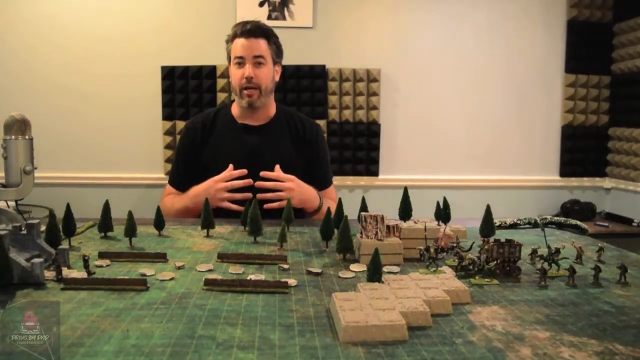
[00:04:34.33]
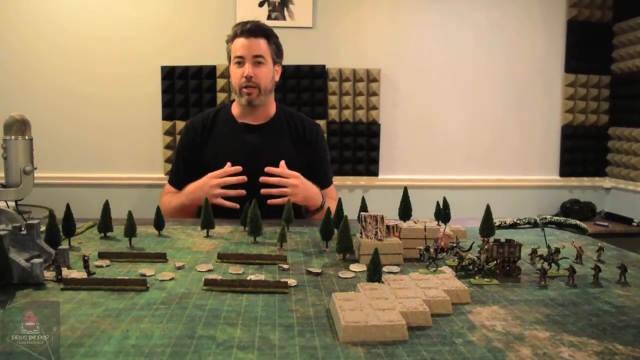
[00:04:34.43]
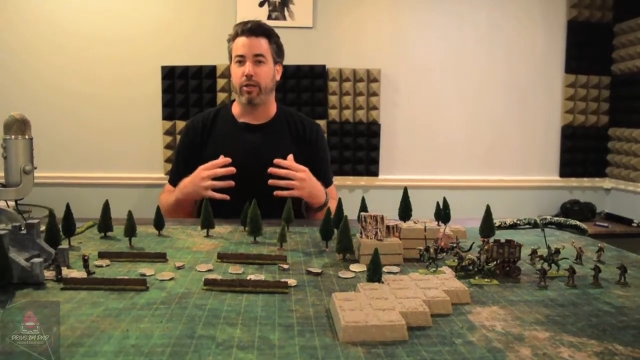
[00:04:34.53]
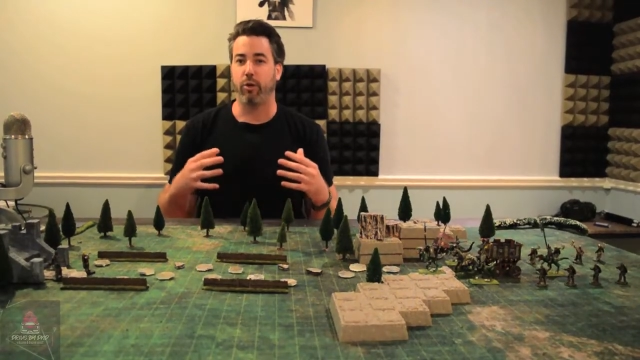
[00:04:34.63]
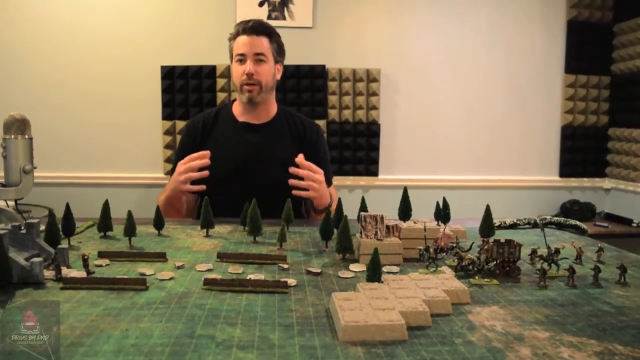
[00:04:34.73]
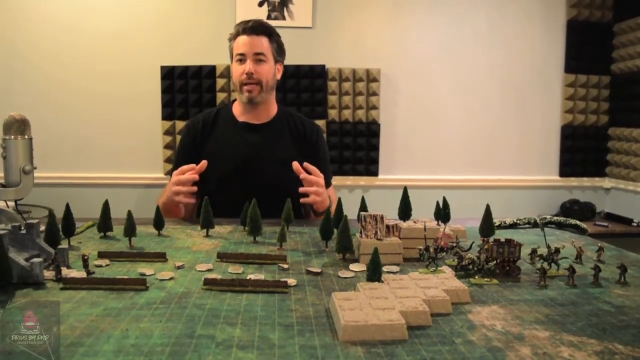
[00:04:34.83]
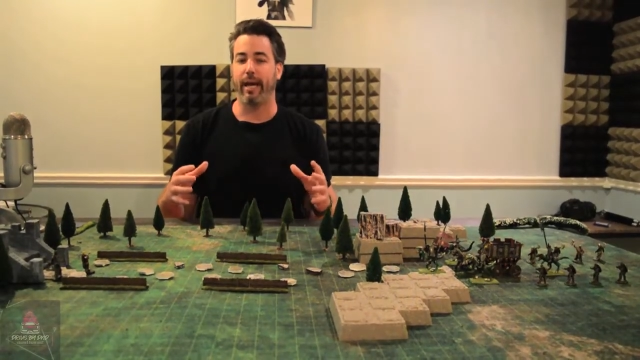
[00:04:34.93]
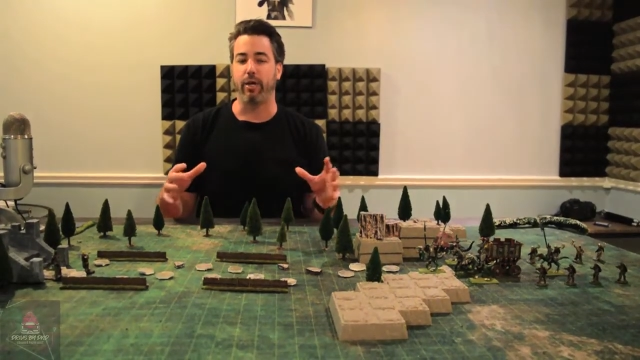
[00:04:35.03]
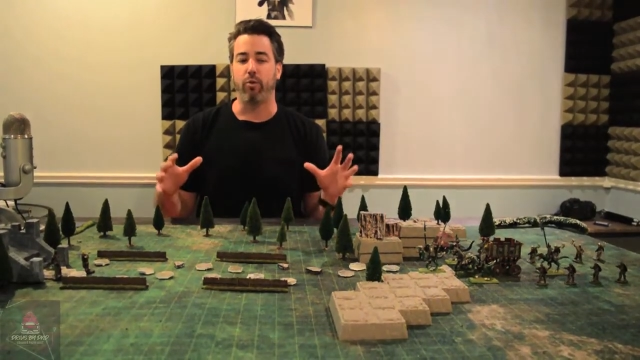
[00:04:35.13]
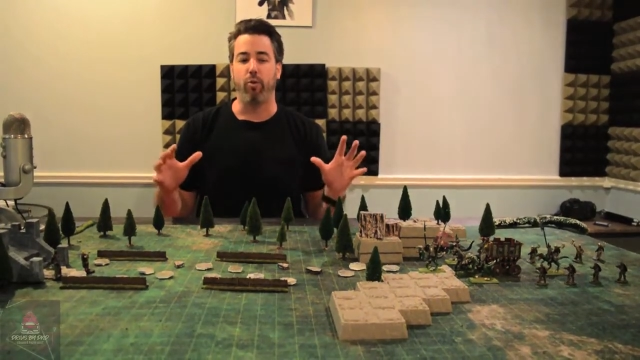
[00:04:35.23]
So
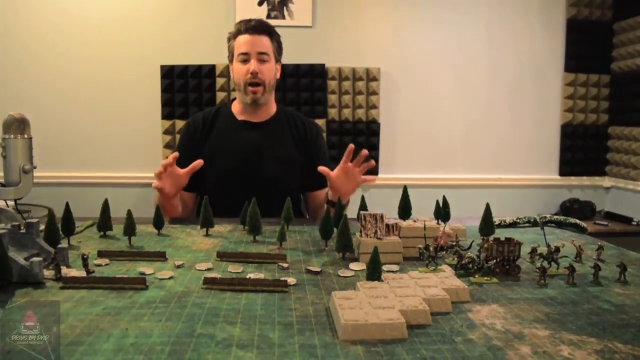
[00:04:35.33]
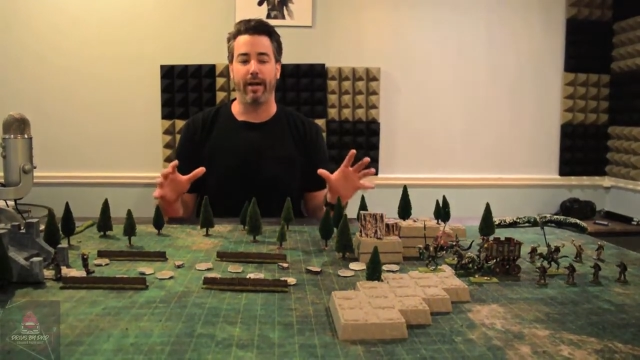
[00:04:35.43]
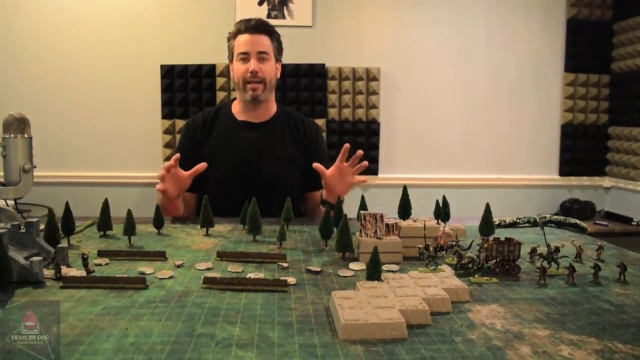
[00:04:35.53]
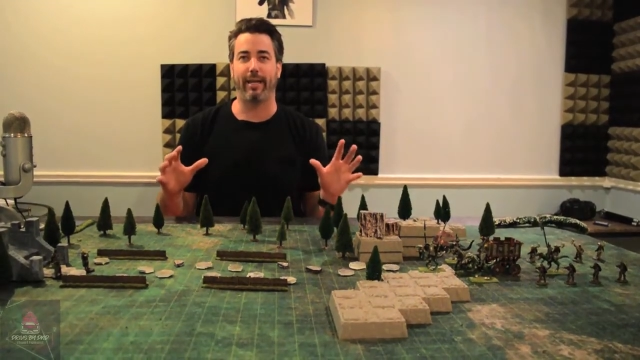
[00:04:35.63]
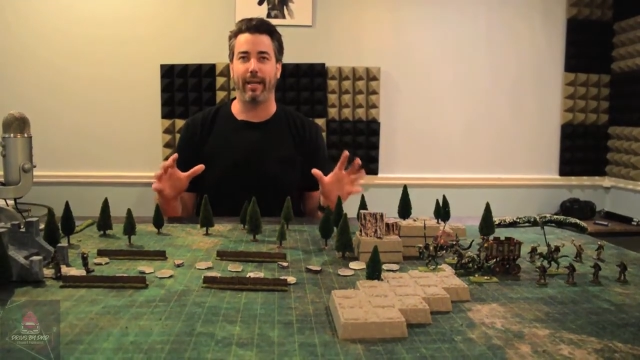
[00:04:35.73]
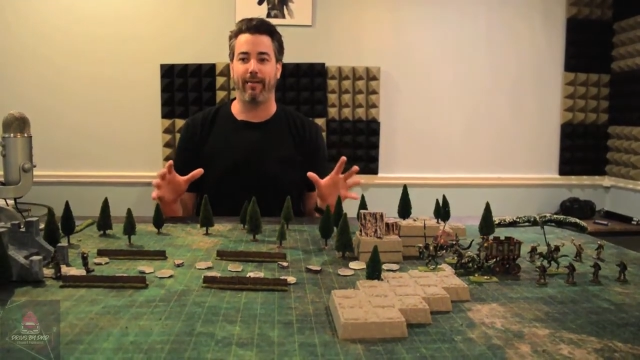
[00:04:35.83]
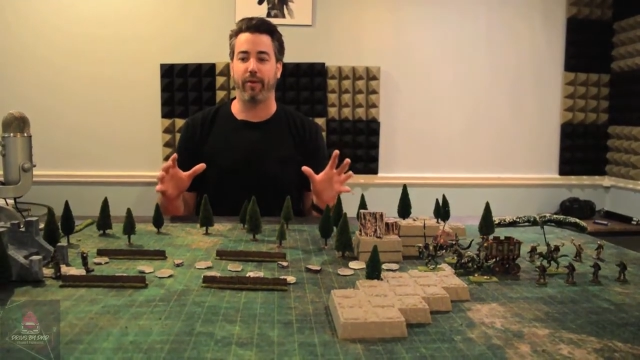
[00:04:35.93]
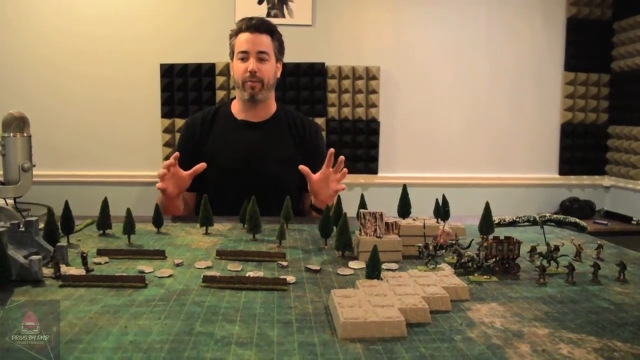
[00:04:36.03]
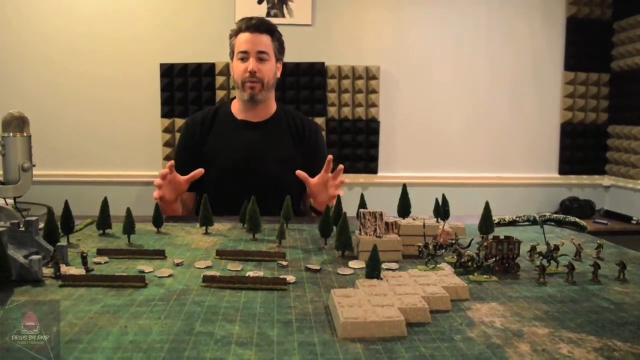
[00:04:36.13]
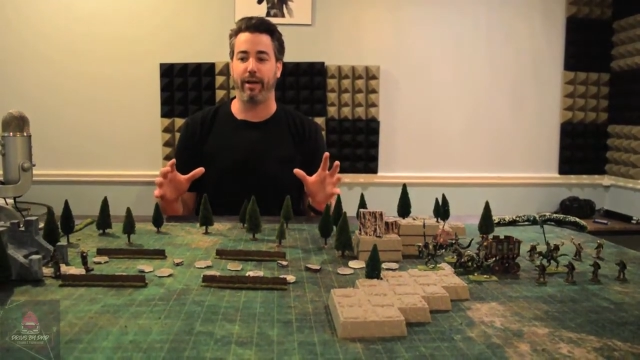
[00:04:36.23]
again, you want to give
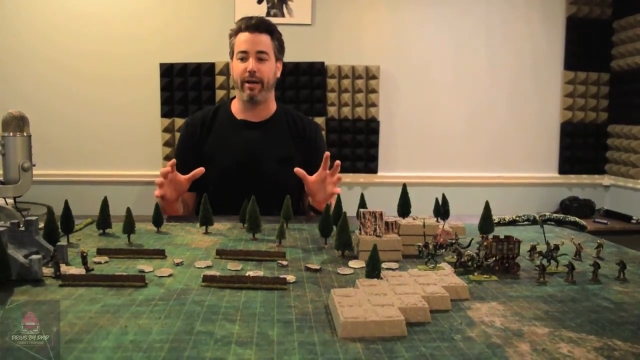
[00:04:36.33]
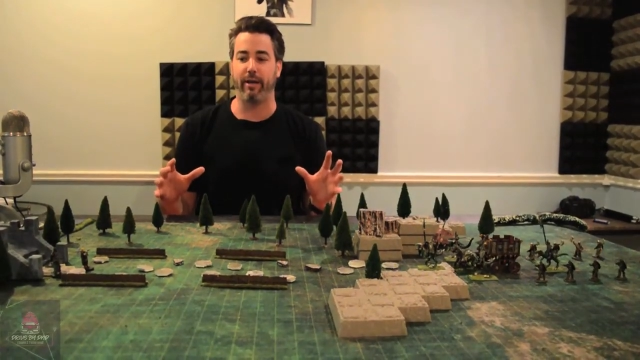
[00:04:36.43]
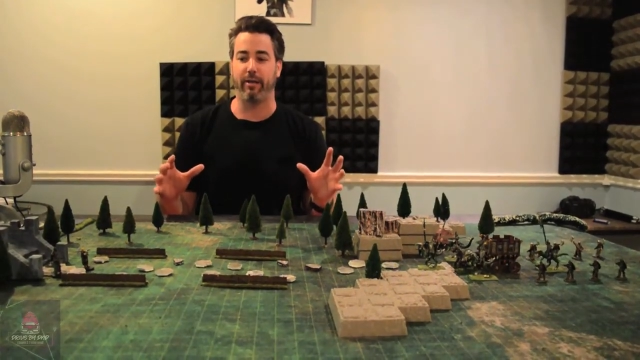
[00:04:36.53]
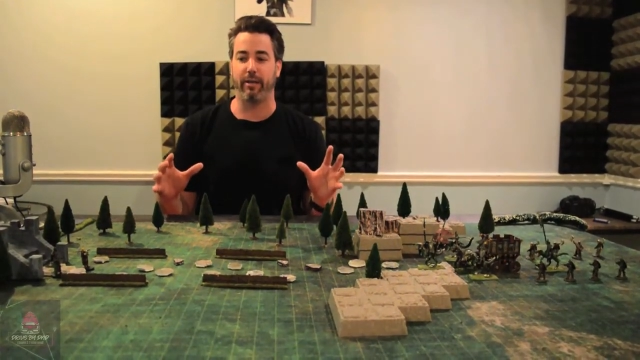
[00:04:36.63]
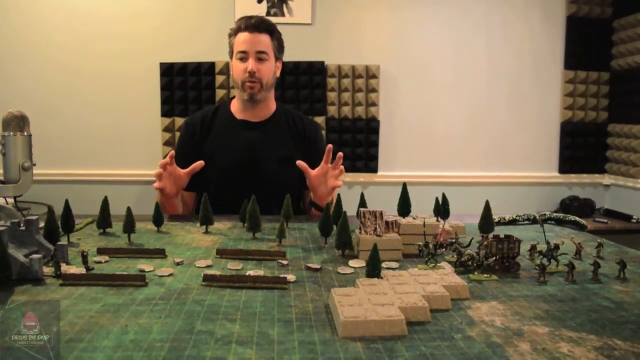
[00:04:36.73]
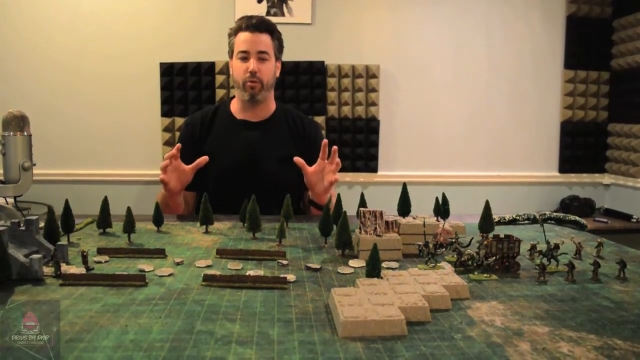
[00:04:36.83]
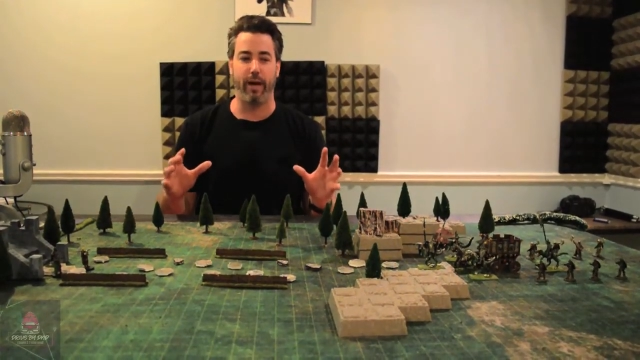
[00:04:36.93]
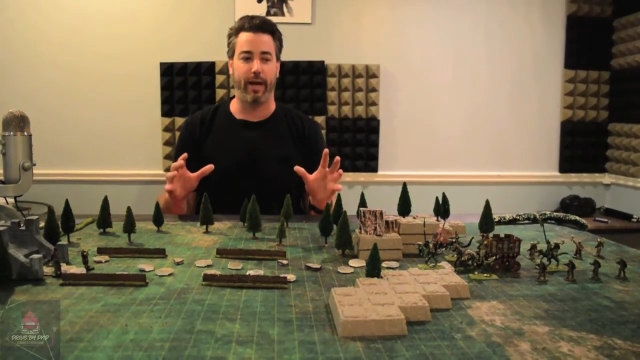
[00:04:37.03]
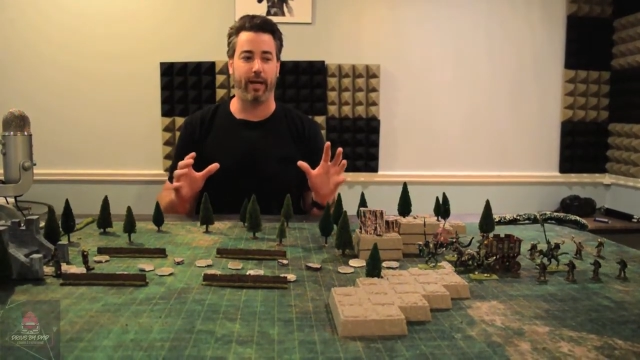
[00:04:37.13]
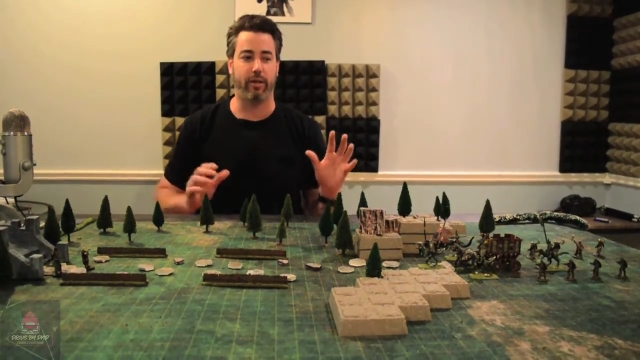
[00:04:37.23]
the players
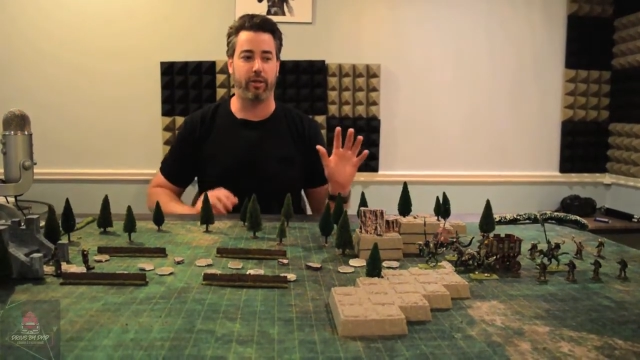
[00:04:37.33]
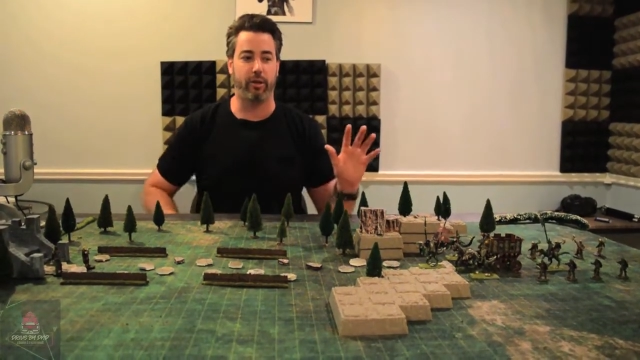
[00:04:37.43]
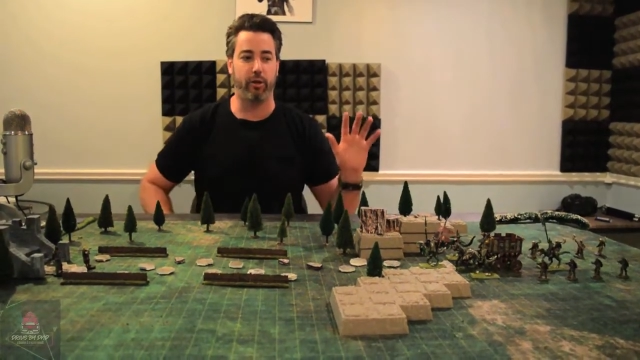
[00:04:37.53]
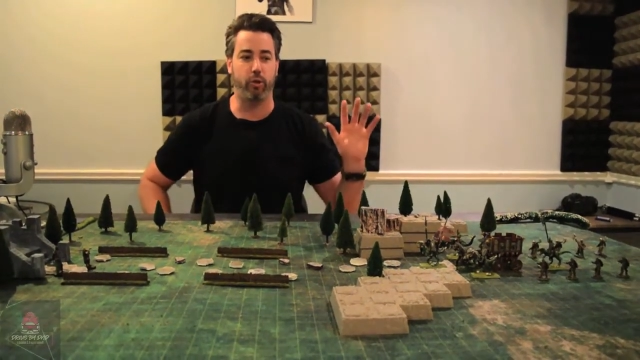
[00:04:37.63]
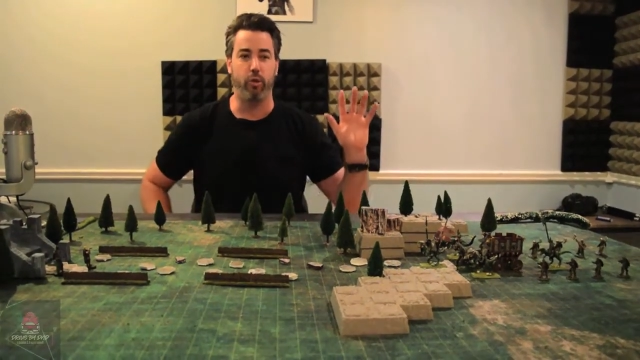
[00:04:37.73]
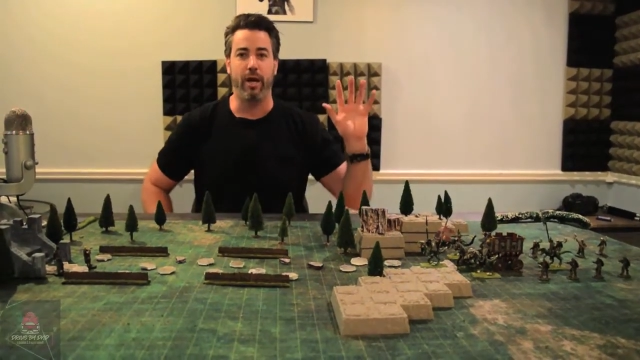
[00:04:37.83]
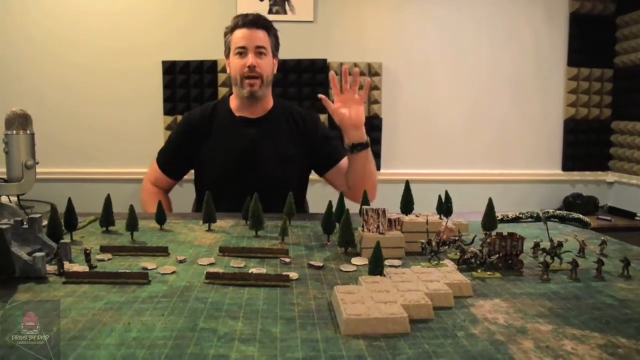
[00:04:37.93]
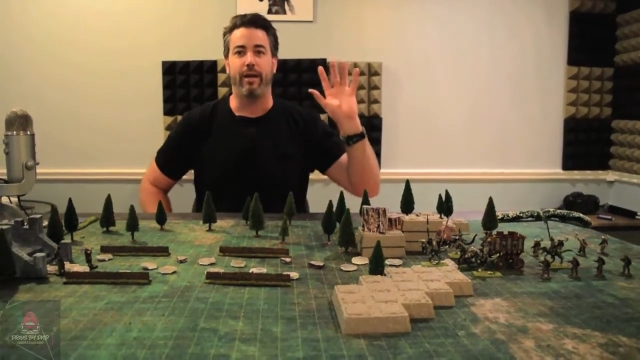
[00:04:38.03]
ways to